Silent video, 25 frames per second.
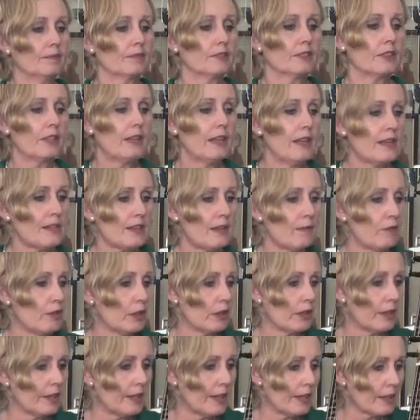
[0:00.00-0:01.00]
So let's have a
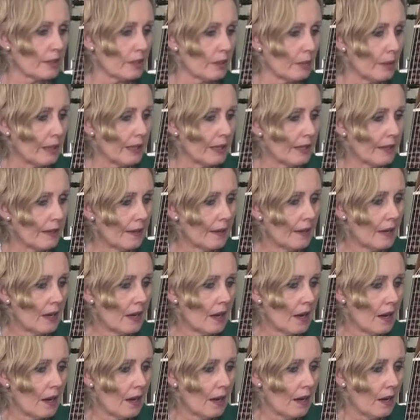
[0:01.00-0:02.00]
look at that, shall we?
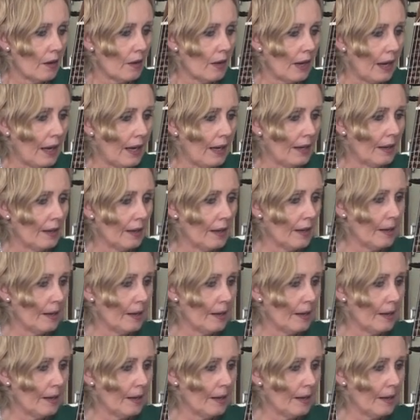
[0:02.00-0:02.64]
Okay,